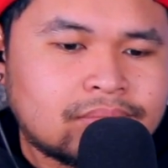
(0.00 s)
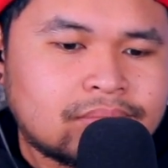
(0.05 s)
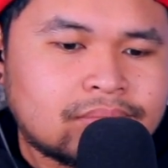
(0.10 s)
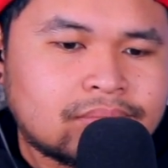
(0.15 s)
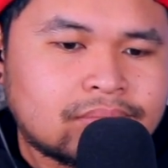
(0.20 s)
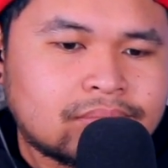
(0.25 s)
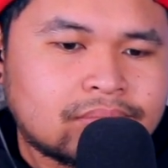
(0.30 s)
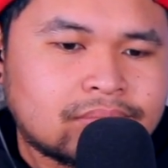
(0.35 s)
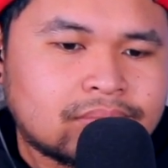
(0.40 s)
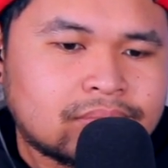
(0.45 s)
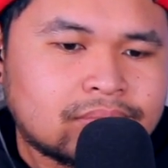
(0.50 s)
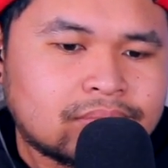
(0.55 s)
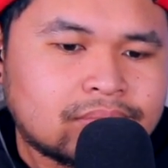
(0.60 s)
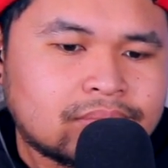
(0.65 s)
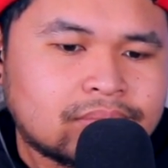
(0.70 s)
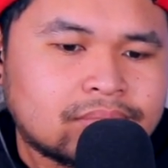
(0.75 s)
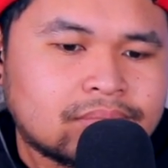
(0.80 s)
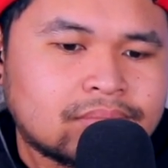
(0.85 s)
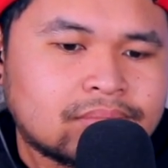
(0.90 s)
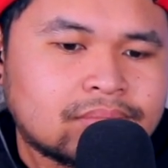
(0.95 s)

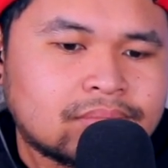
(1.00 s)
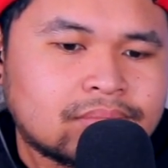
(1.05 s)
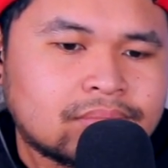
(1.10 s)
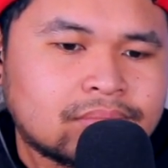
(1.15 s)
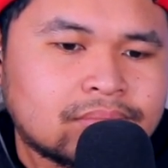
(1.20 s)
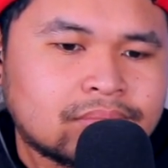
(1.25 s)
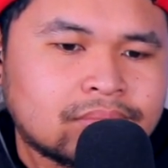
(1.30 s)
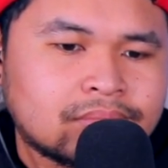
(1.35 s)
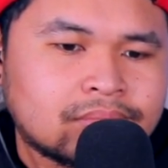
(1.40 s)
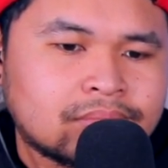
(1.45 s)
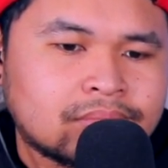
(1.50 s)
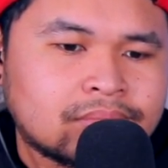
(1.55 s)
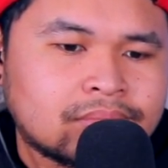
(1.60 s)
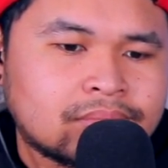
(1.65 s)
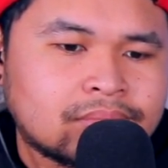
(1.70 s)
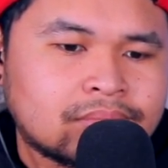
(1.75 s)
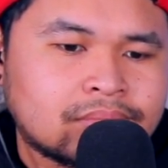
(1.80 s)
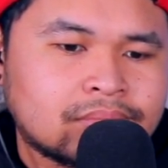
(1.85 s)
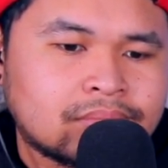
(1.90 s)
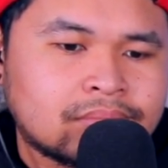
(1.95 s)

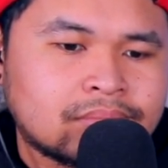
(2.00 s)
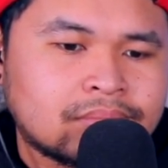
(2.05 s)
(silent)